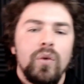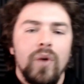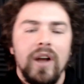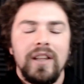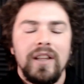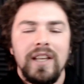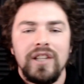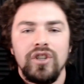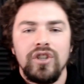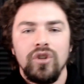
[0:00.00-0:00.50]

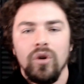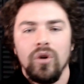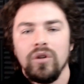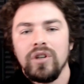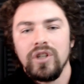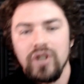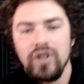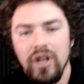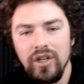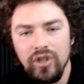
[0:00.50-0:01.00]
Right, it's
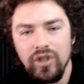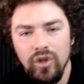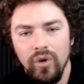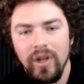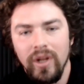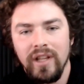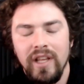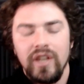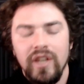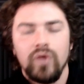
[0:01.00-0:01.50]
not just
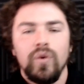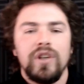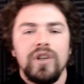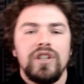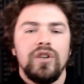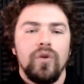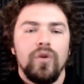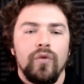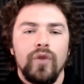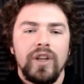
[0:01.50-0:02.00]
good at
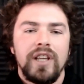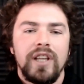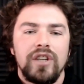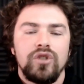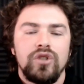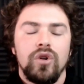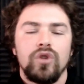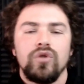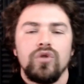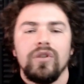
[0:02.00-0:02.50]
increasing your free
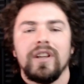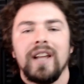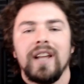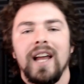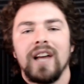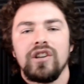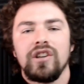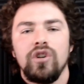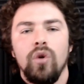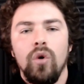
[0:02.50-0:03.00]
testosterone; it can
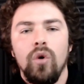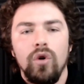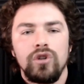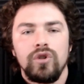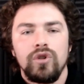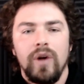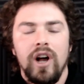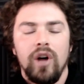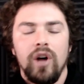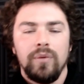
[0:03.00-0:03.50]
actually
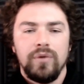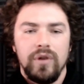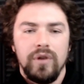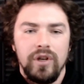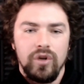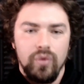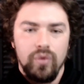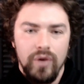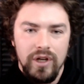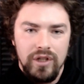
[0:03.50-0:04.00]
also help to
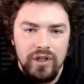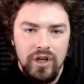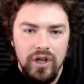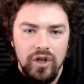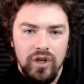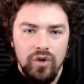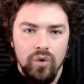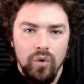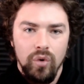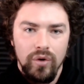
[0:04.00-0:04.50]
increase
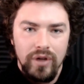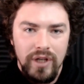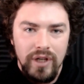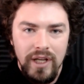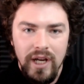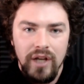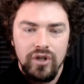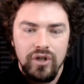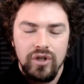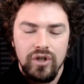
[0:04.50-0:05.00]
your
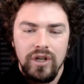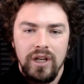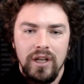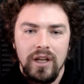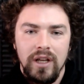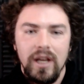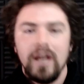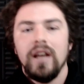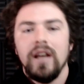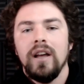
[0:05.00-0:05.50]

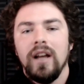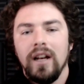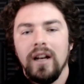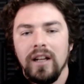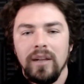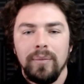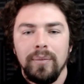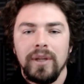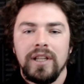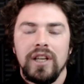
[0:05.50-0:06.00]
DHT, a
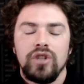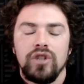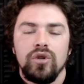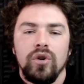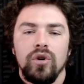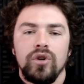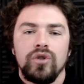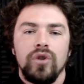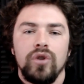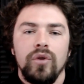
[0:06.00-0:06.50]
little bit
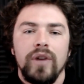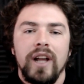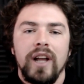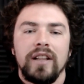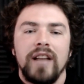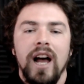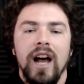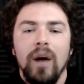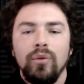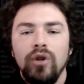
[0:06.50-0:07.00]
testosterone,
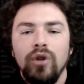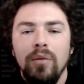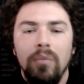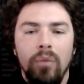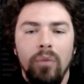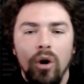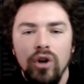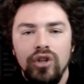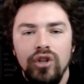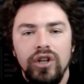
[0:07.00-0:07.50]
and help to
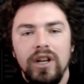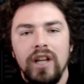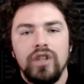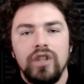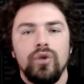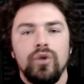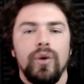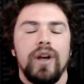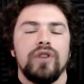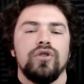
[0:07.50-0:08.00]

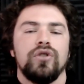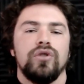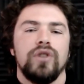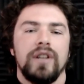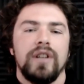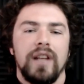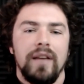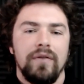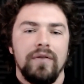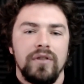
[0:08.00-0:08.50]
modulate your
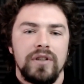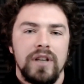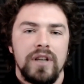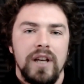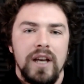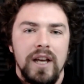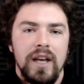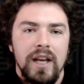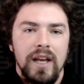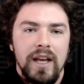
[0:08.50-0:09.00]
estrogen levels.
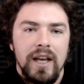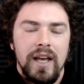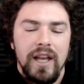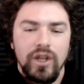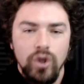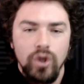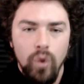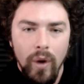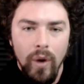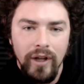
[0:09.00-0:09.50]

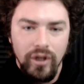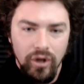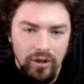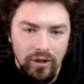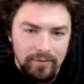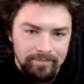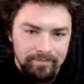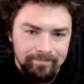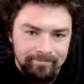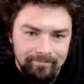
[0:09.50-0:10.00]
It's quite
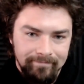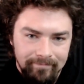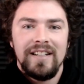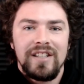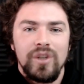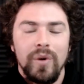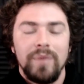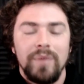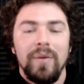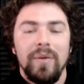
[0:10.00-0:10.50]
good.
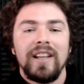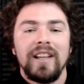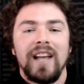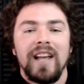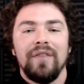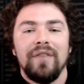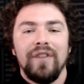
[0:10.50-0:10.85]
So it might